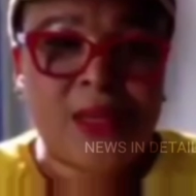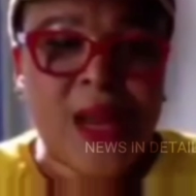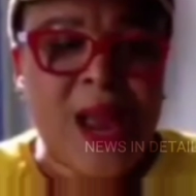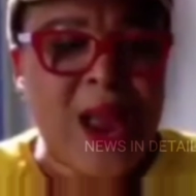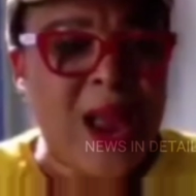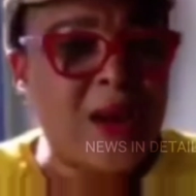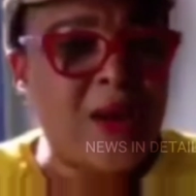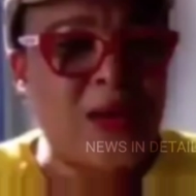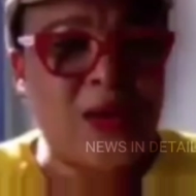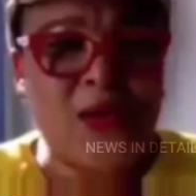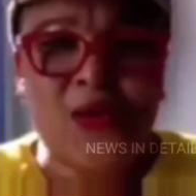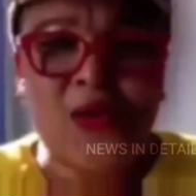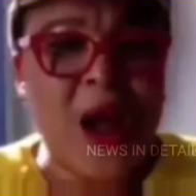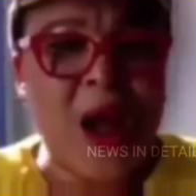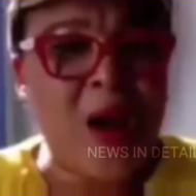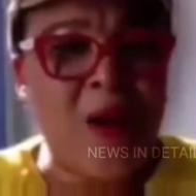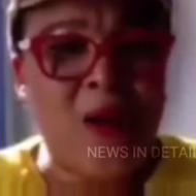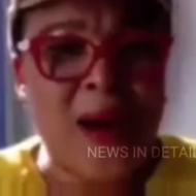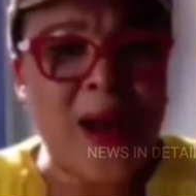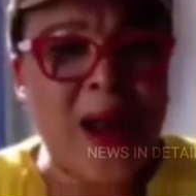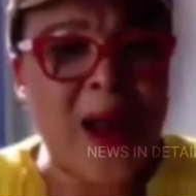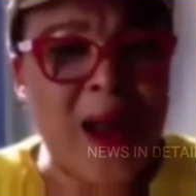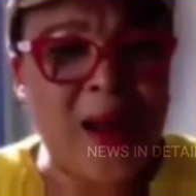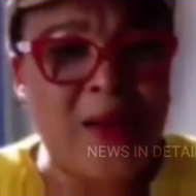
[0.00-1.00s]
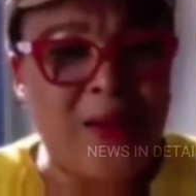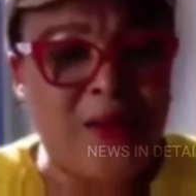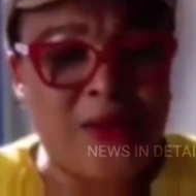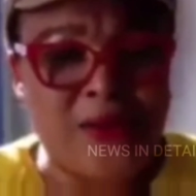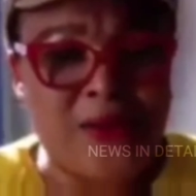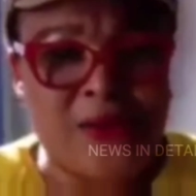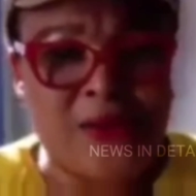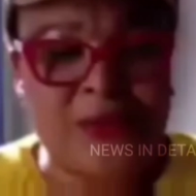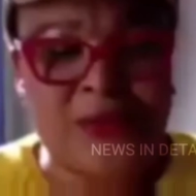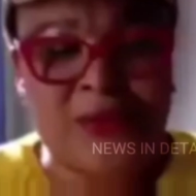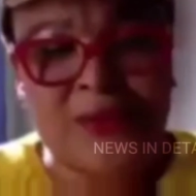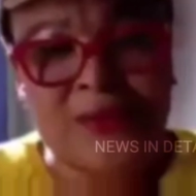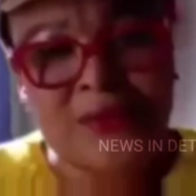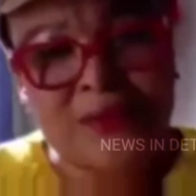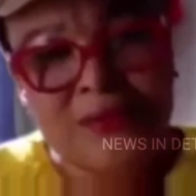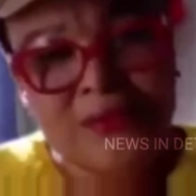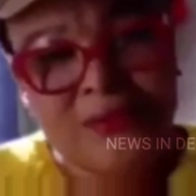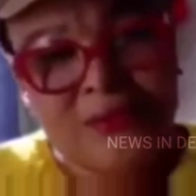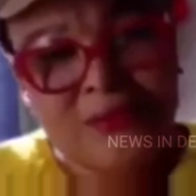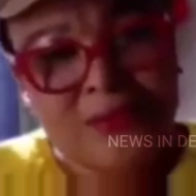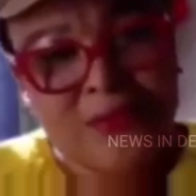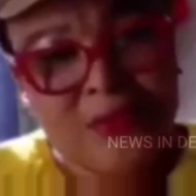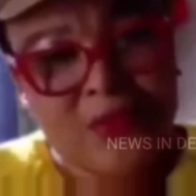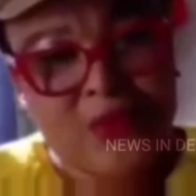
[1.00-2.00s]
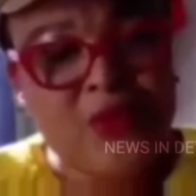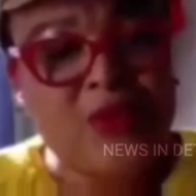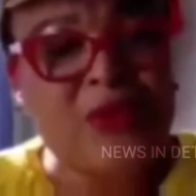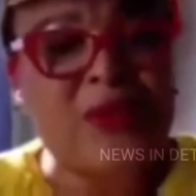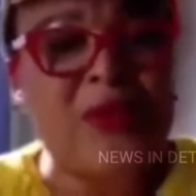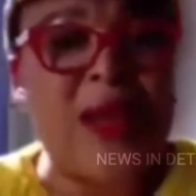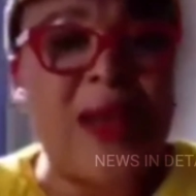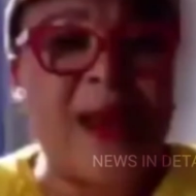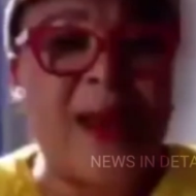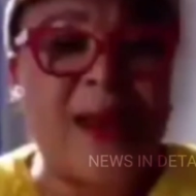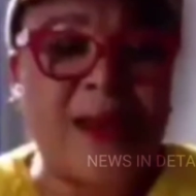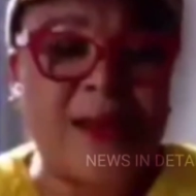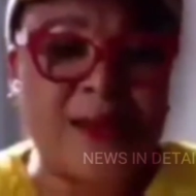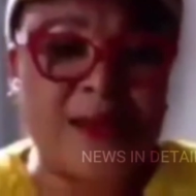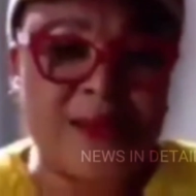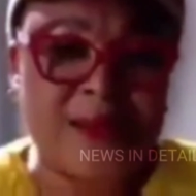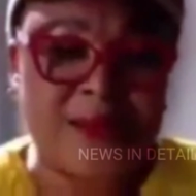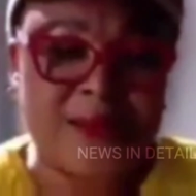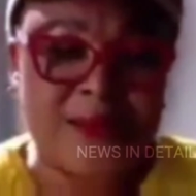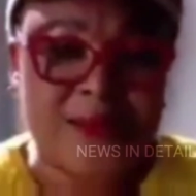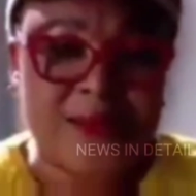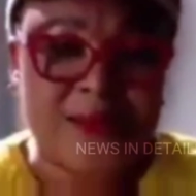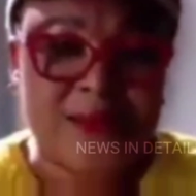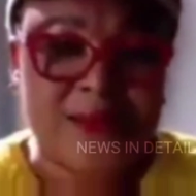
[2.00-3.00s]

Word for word: I don't know how else to say it.